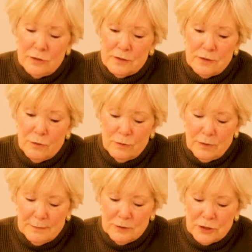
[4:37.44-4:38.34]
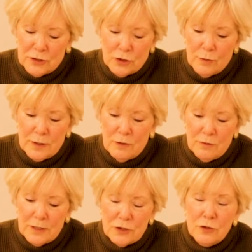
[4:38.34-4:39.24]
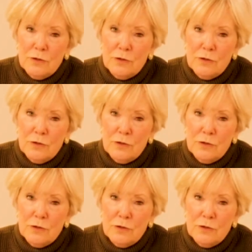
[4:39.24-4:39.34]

so I'm just showing you that you